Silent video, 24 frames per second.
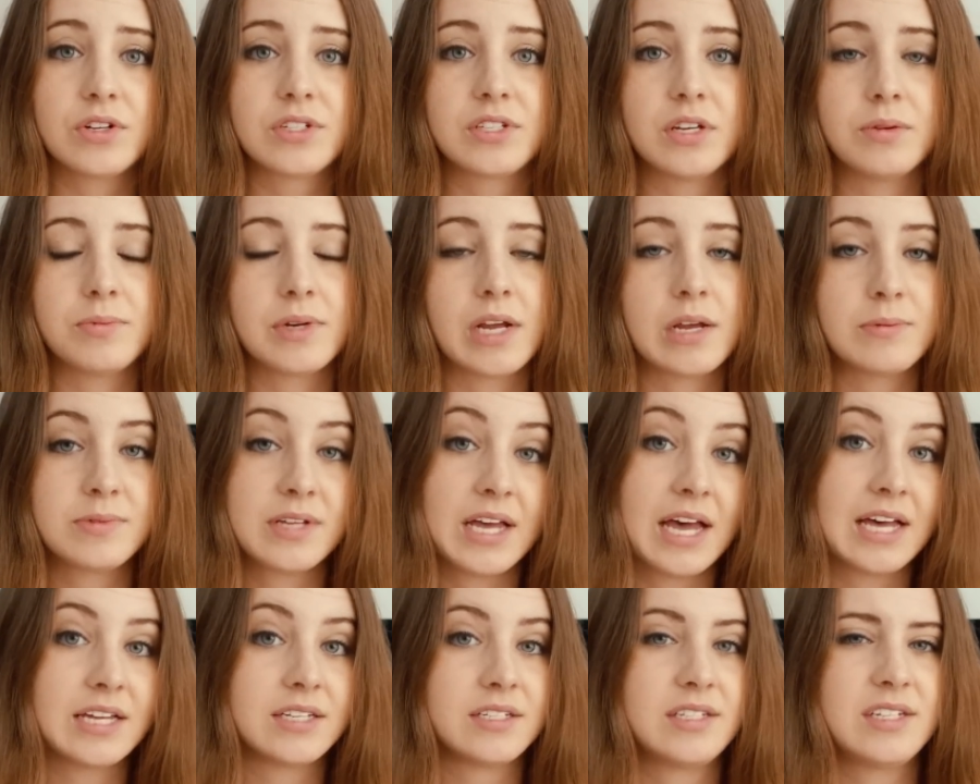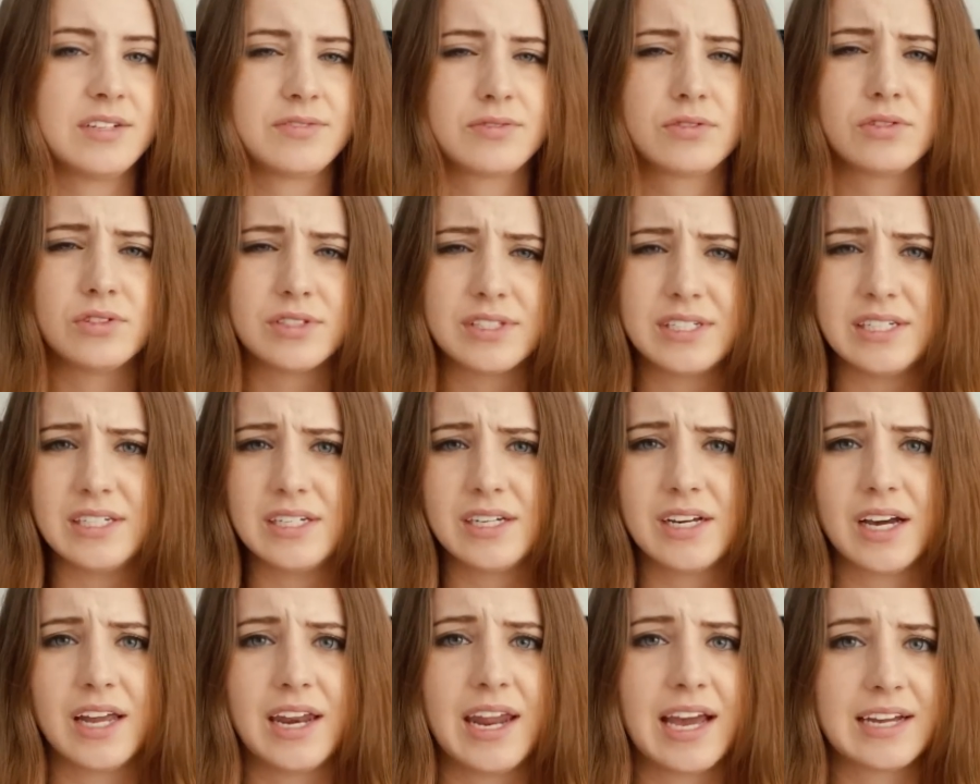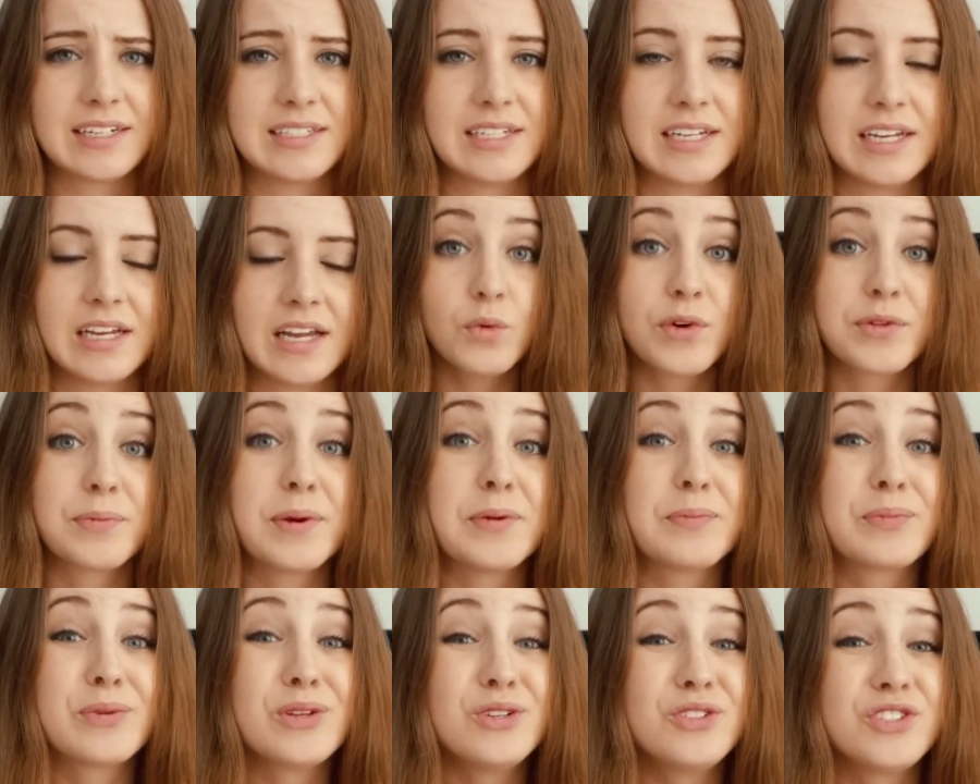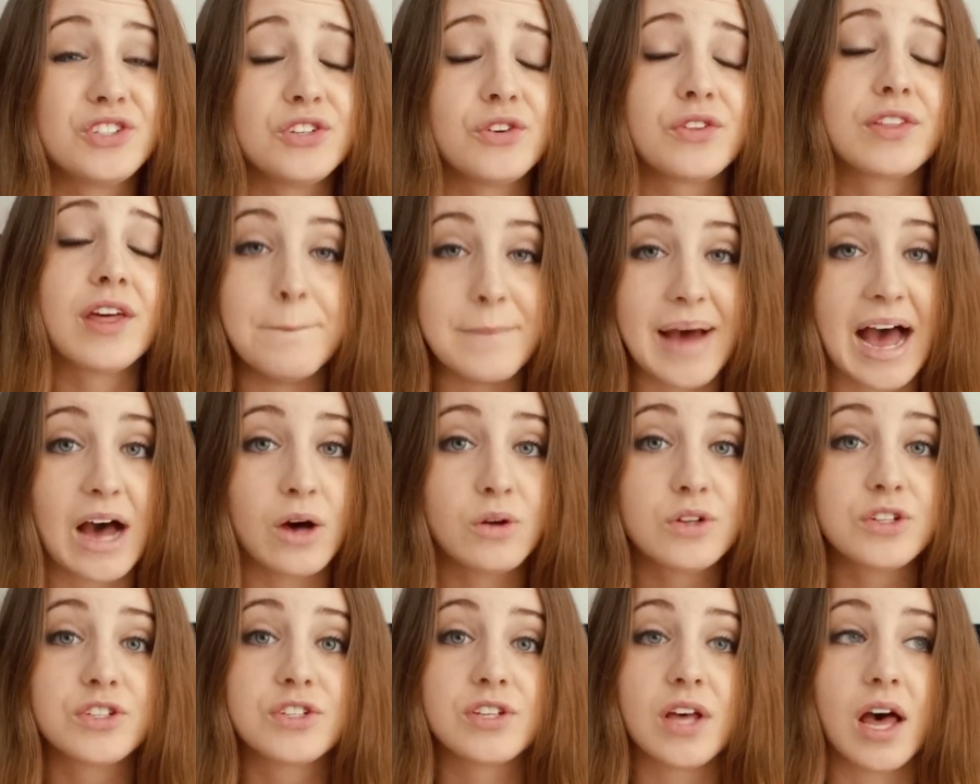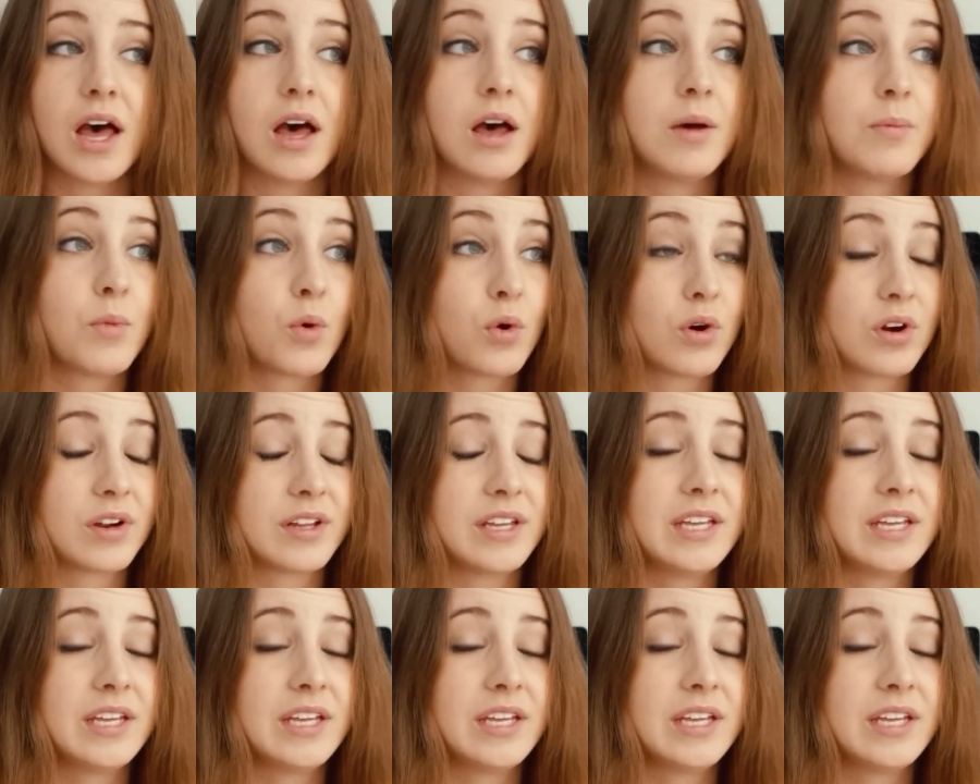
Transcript: Sometimes it has difficulty connecting with my Bluetooth mouse or